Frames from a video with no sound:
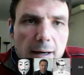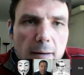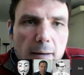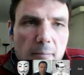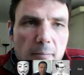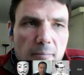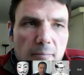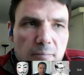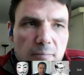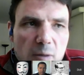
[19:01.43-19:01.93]

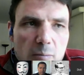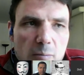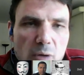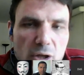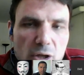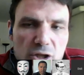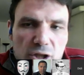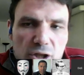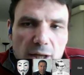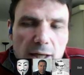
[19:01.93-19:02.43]
more
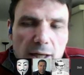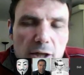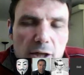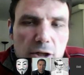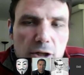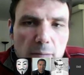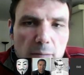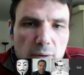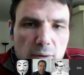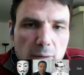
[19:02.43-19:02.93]

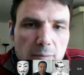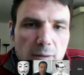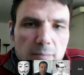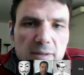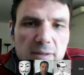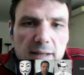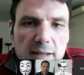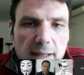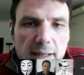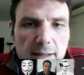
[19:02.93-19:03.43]
challenging problem
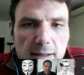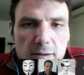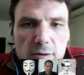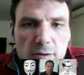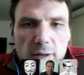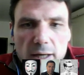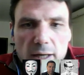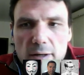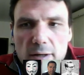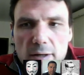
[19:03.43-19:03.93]
is getting
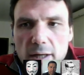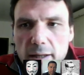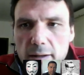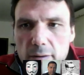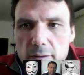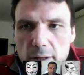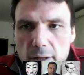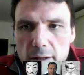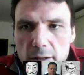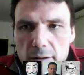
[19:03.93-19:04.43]
together a
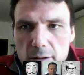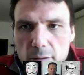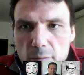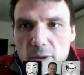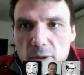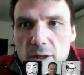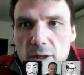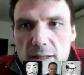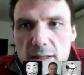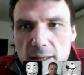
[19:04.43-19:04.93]
coherent
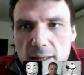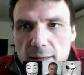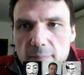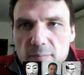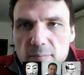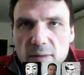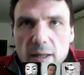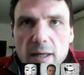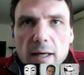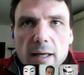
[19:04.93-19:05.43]
community,
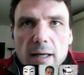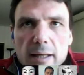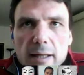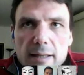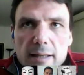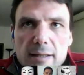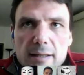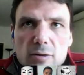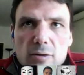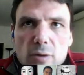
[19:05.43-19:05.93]

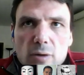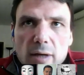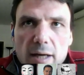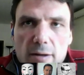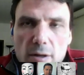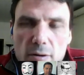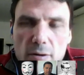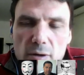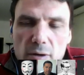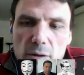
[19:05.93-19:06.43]
getting
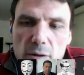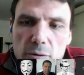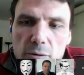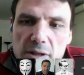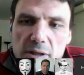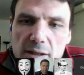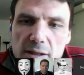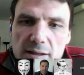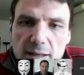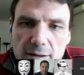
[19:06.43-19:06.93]
together the
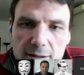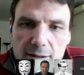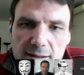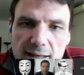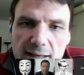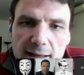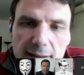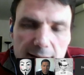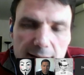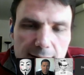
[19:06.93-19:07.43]
users and the
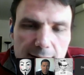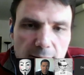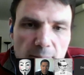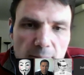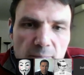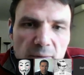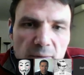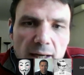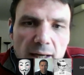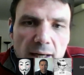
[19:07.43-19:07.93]
talent.
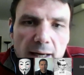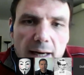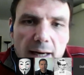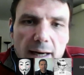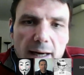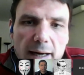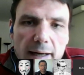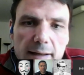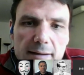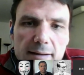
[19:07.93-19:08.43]

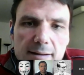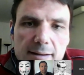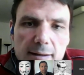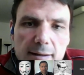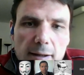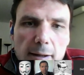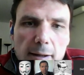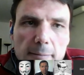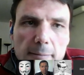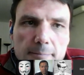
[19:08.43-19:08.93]
And
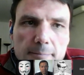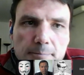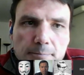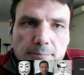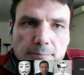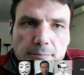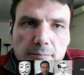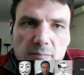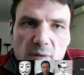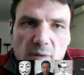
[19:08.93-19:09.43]

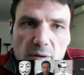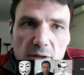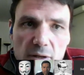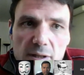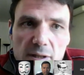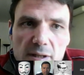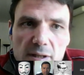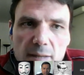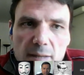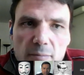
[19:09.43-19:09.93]
this
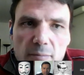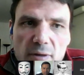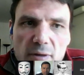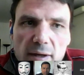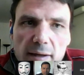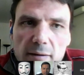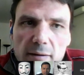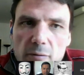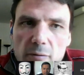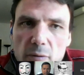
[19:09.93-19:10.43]
is
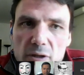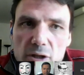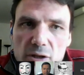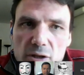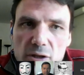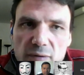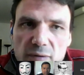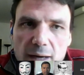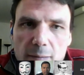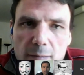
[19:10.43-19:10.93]
something which is
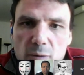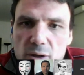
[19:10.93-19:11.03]
far more